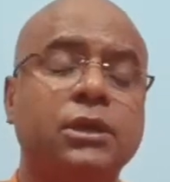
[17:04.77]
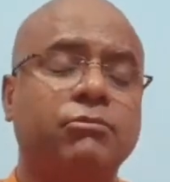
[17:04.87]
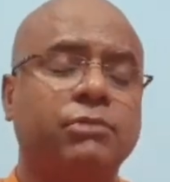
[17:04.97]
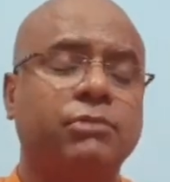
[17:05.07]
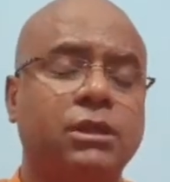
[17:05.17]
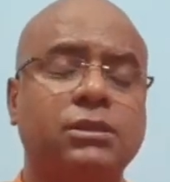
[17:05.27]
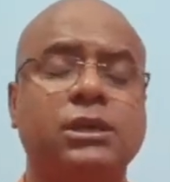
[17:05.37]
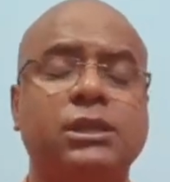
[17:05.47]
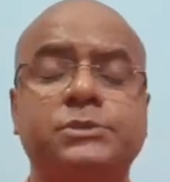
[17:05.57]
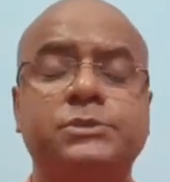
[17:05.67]
Vedanta
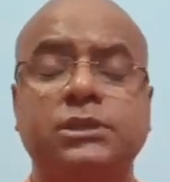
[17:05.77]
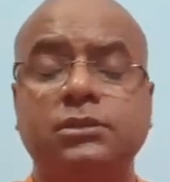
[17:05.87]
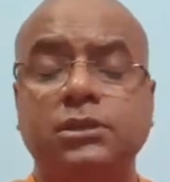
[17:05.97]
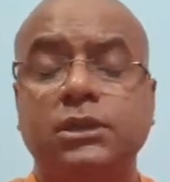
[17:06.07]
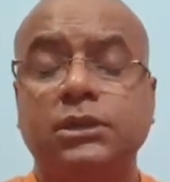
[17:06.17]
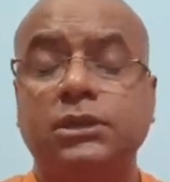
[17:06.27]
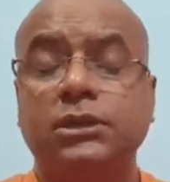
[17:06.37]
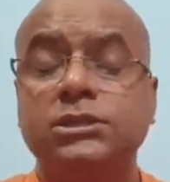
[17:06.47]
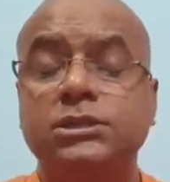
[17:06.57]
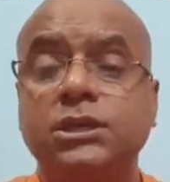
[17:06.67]
helps in
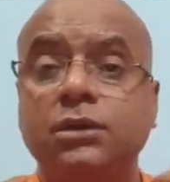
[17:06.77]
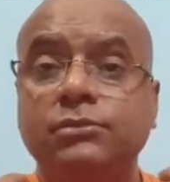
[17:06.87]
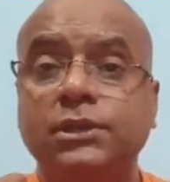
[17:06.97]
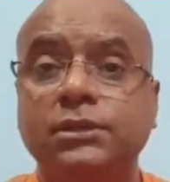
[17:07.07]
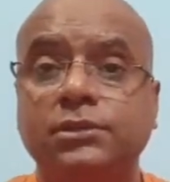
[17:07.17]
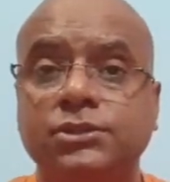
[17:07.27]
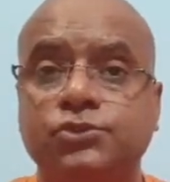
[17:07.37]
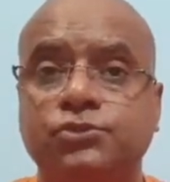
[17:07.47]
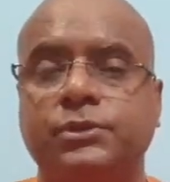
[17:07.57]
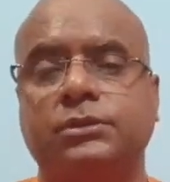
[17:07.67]
discovering this
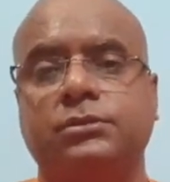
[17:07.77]
strength.